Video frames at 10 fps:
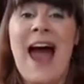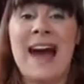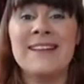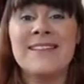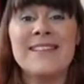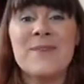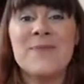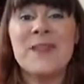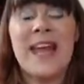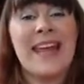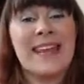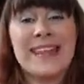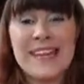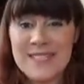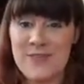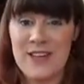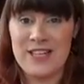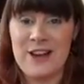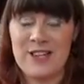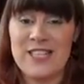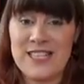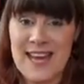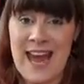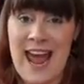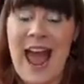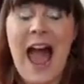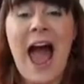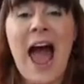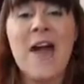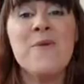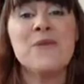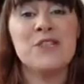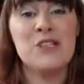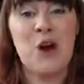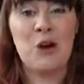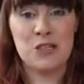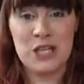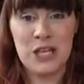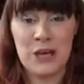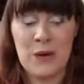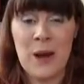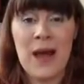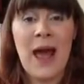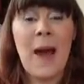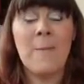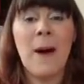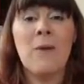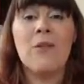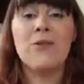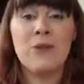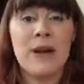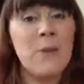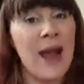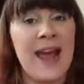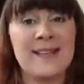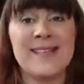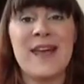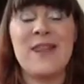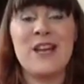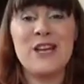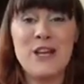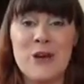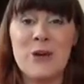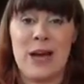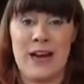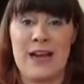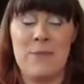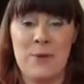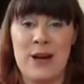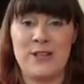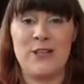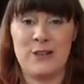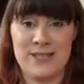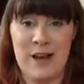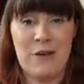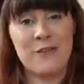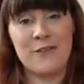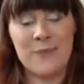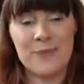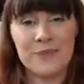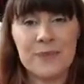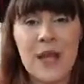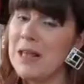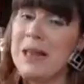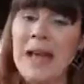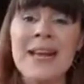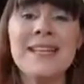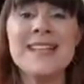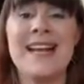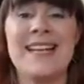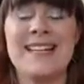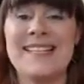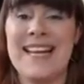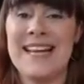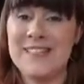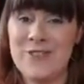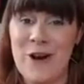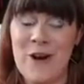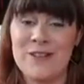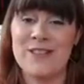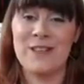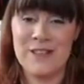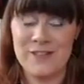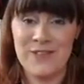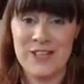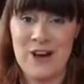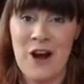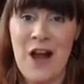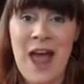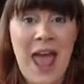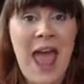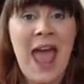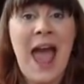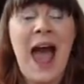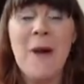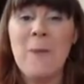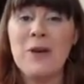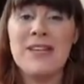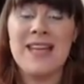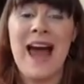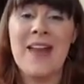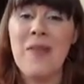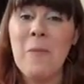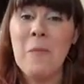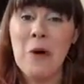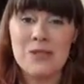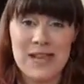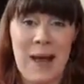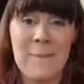And in this video today, I want to talk to you about 3 ways that you can embrace yourself. Like I said in this intro to this video, our bodies are the most